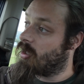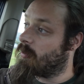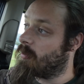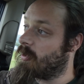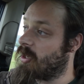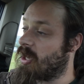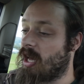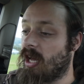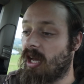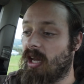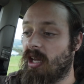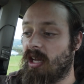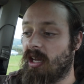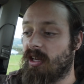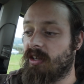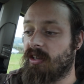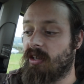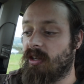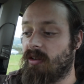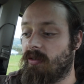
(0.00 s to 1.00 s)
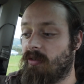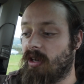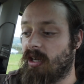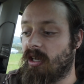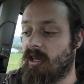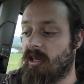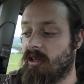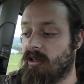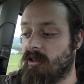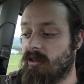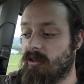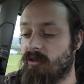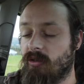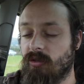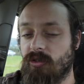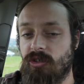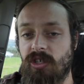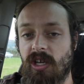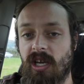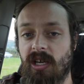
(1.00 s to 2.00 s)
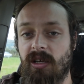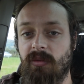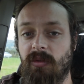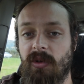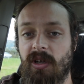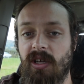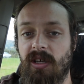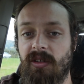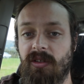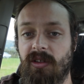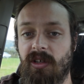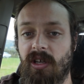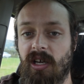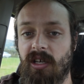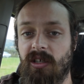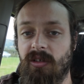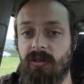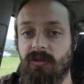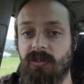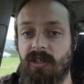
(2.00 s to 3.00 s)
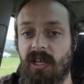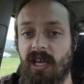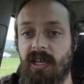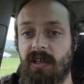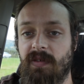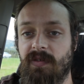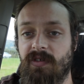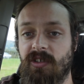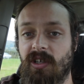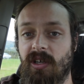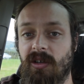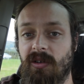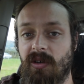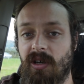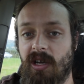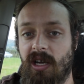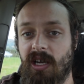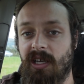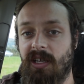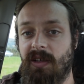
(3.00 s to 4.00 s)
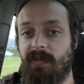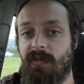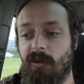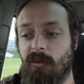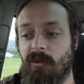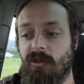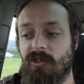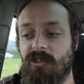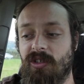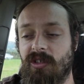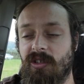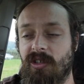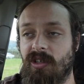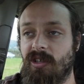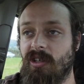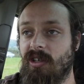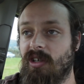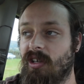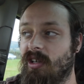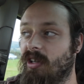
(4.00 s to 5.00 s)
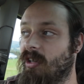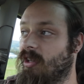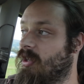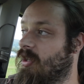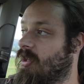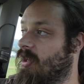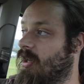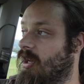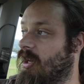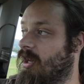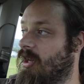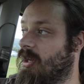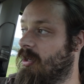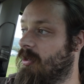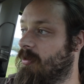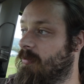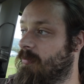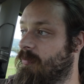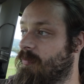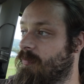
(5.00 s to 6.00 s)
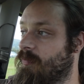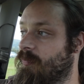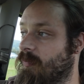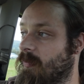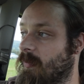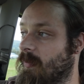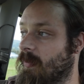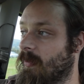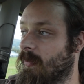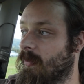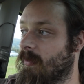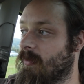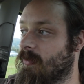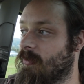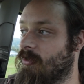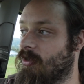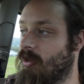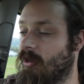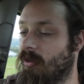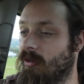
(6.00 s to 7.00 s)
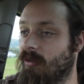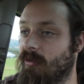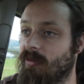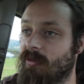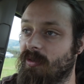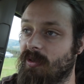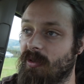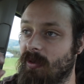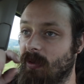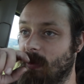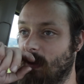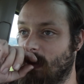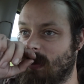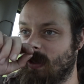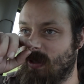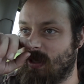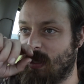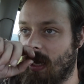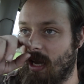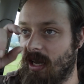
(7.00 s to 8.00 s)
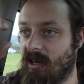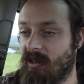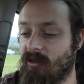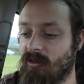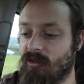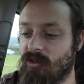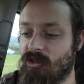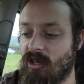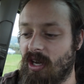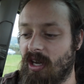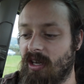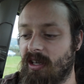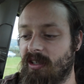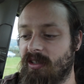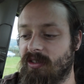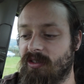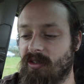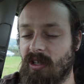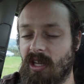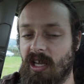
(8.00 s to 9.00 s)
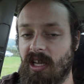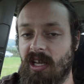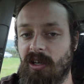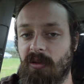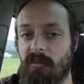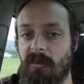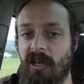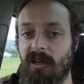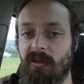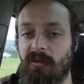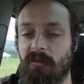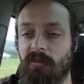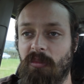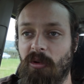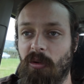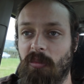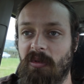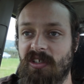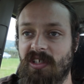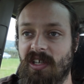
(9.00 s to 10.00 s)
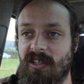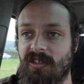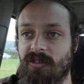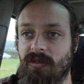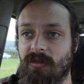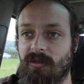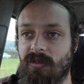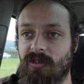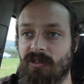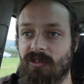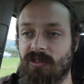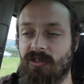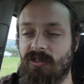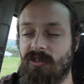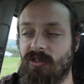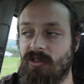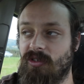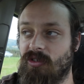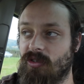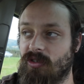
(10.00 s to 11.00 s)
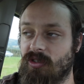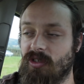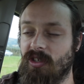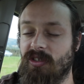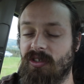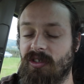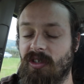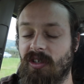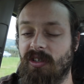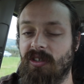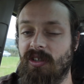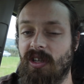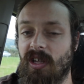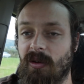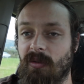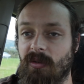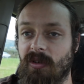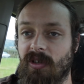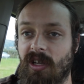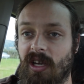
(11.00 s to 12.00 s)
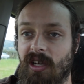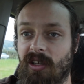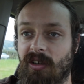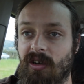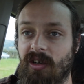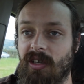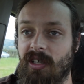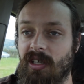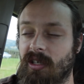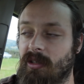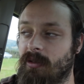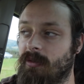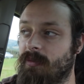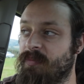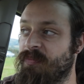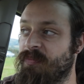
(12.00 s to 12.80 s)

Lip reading: yeah, had a good chat with a guy called Dave, so hi if you're watching. So yeah, I had a good chat. He sort of like helped me out, put my tent up, because just as I got here,